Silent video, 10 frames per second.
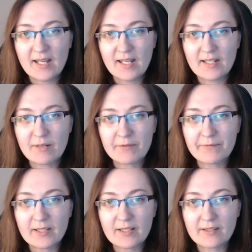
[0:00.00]
Now I
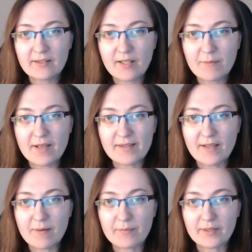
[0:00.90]
feel like the team
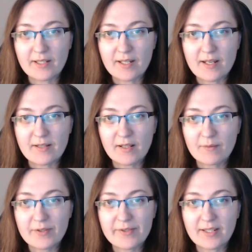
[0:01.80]
assembly is
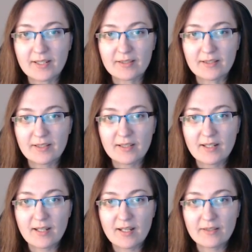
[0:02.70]
almost done,
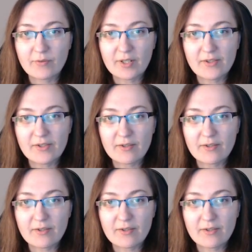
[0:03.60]
and the real story